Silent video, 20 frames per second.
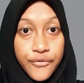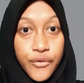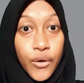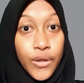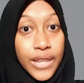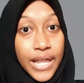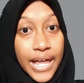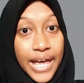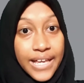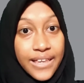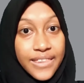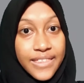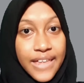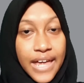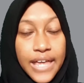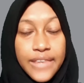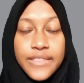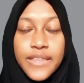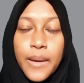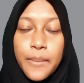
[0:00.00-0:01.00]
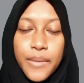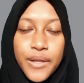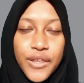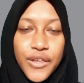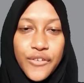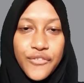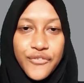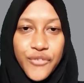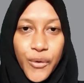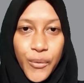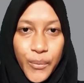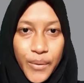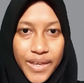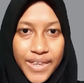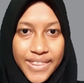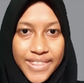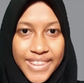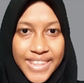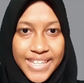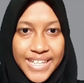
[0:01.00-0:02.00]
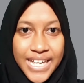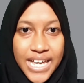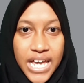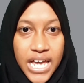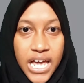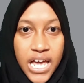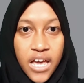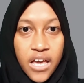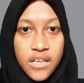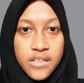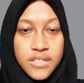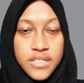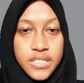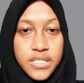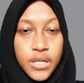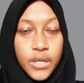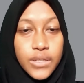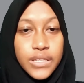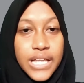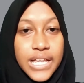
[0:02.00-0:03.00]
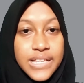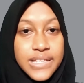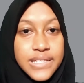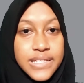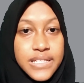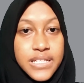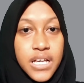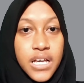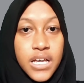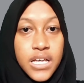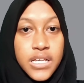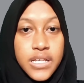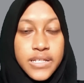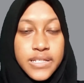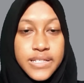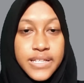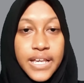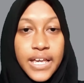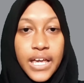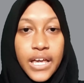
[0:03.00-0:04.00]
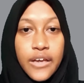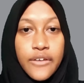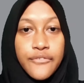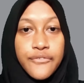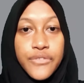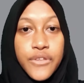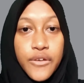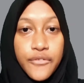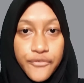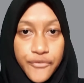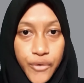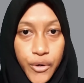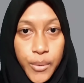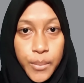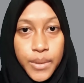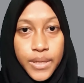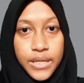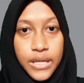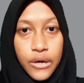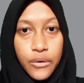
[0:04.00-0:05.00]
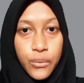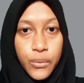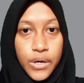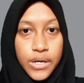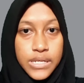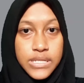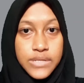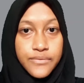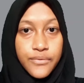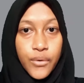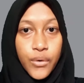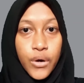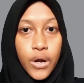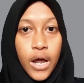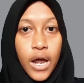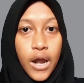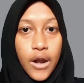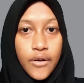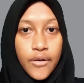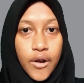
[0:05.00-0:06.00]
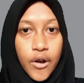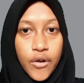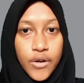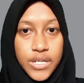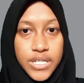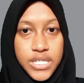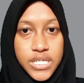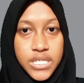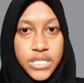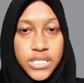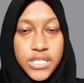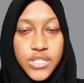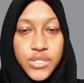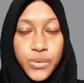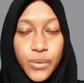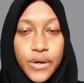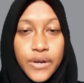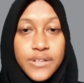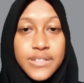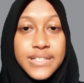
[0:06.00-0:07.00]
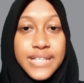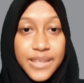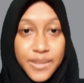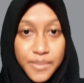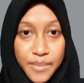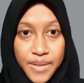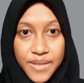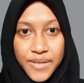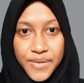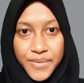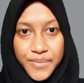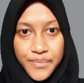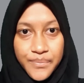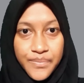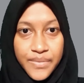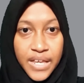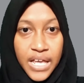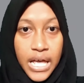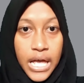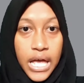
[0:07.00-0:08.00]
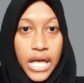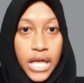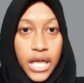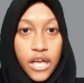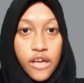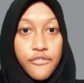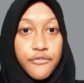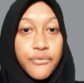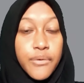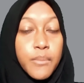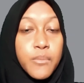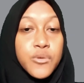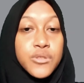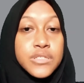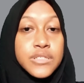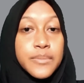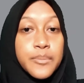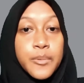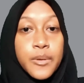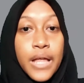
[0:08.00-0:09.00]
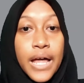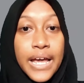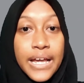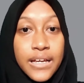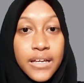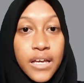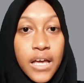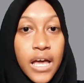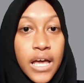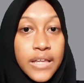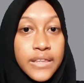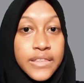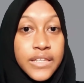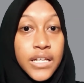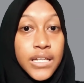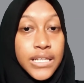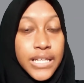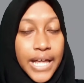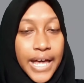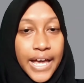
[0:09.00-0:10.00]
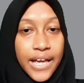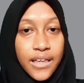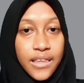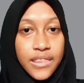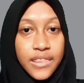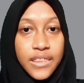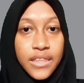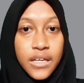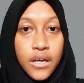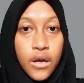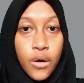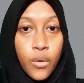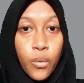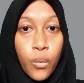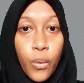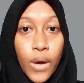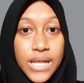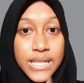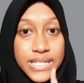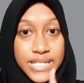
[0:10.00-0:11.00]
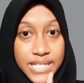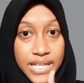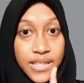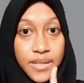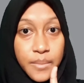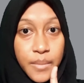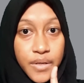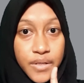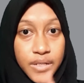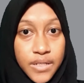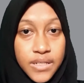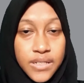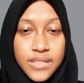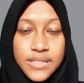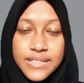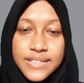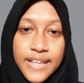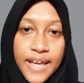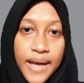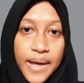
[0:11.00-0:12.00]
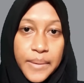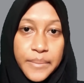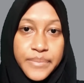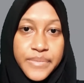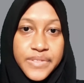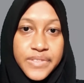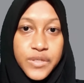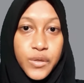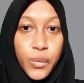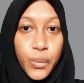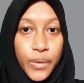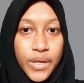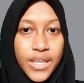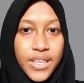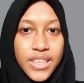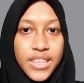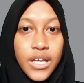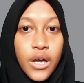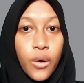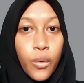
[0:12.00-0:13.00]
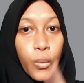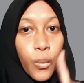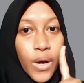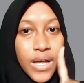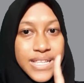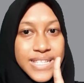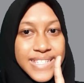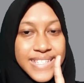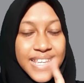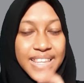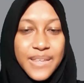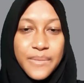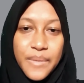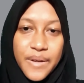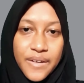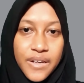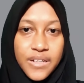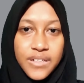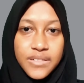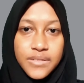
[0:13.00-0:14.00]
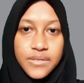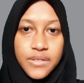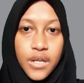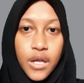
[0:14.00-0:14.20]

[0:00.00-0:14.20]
for length, and W for width. So let's see if the formula works for our original square centimeter. If we multiply the length 1 centimeter times the width 1 centimeter,